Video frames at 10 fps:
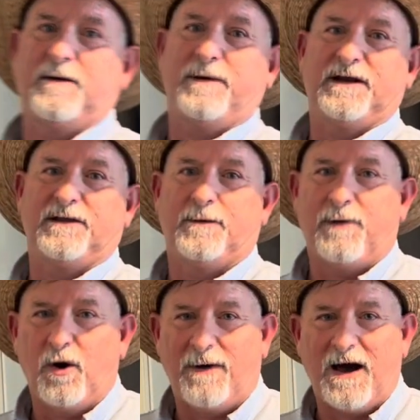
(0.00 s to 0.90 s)
been in the
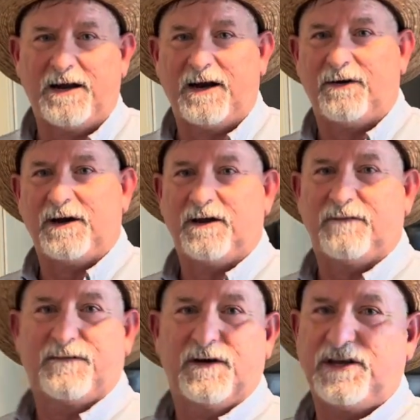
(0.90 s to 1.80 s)
Beaumont area
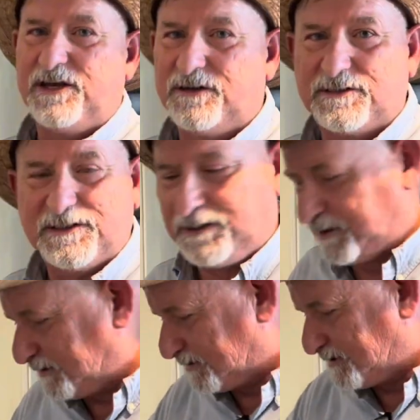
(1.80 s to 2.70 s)
for years and
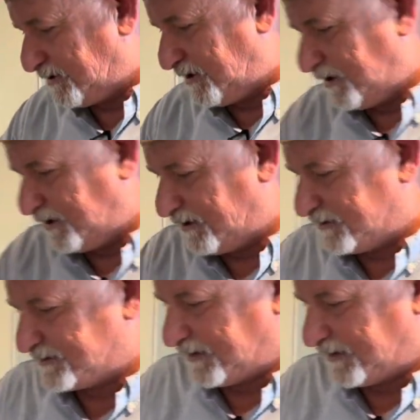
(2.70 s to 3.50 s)
years and years,